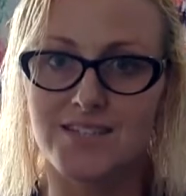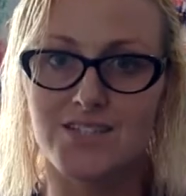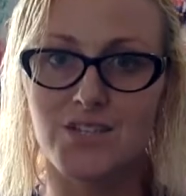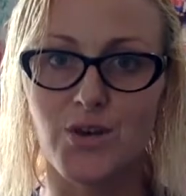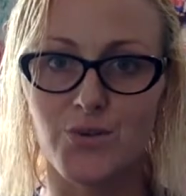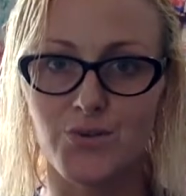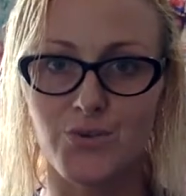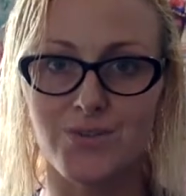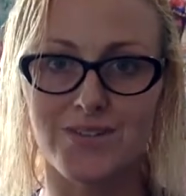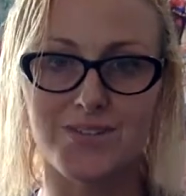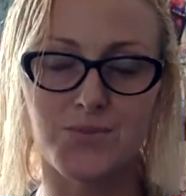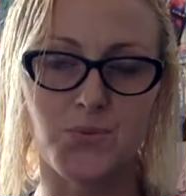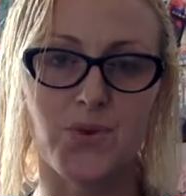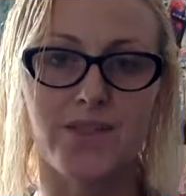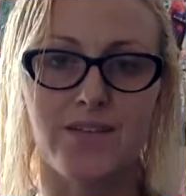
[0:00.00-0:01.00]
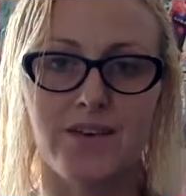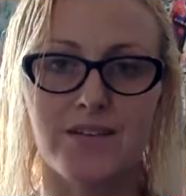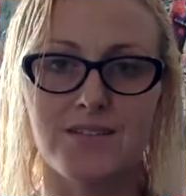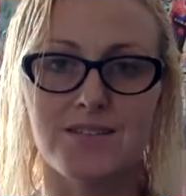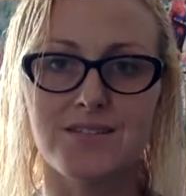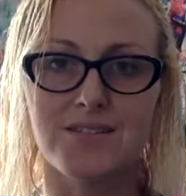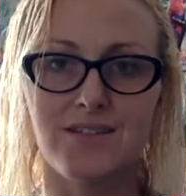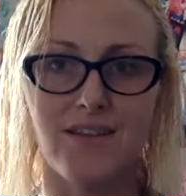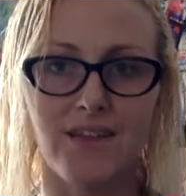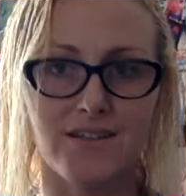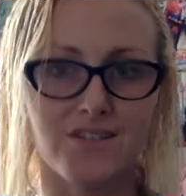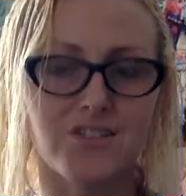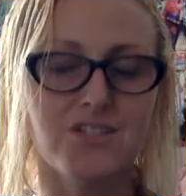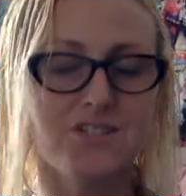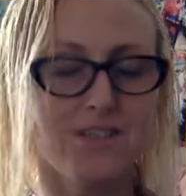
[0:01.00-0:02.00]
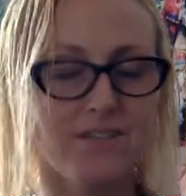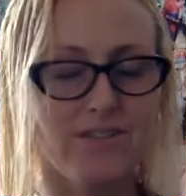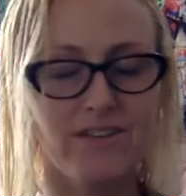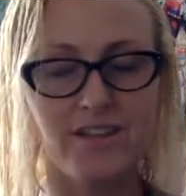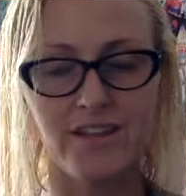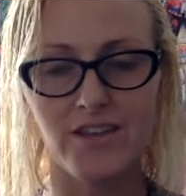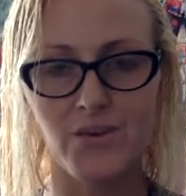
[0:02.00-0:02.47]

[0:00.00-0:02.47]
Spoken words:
go through this with us, and she's definitely